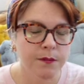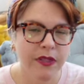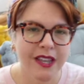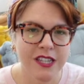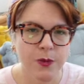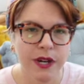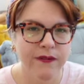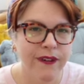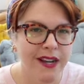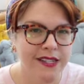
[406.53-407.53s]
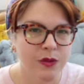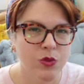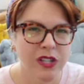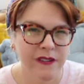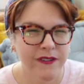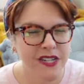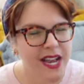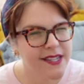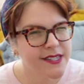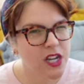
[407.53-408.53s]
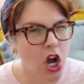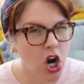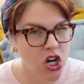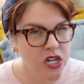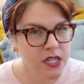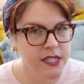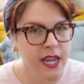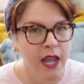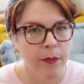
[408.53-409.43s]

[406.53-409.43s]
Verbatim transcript: but that's where I find some really fantastic art,